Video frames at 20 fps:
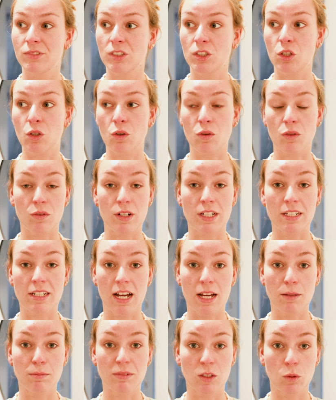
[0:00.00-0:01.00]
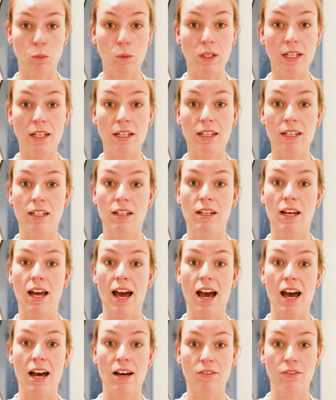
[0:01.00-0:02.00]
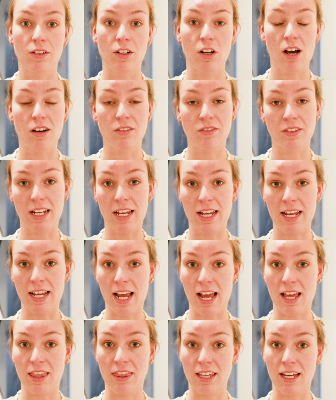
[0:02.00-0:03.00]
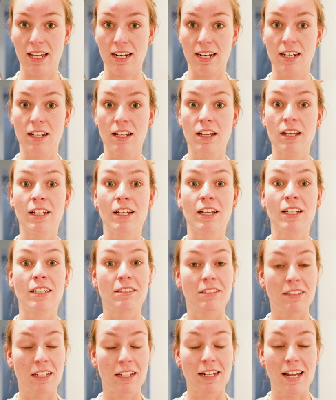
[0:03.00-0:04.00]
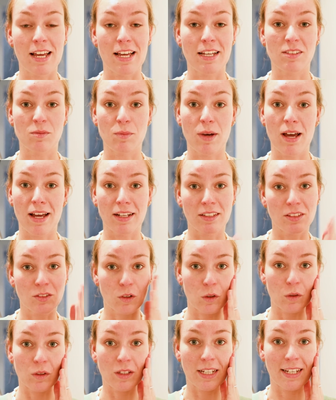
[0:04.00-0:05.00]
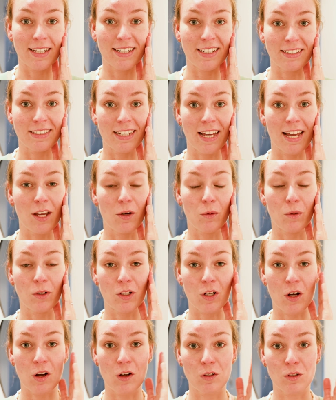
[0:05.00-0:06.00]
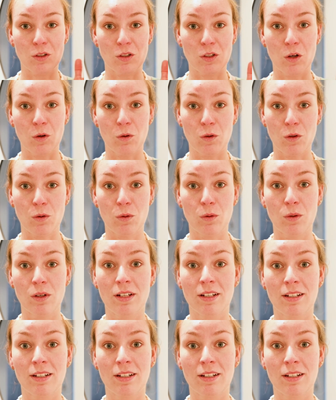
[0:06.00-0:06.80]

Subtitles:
2-3 times a week, have an off day, and then Sunday is my exfoliating day, which I'll show you.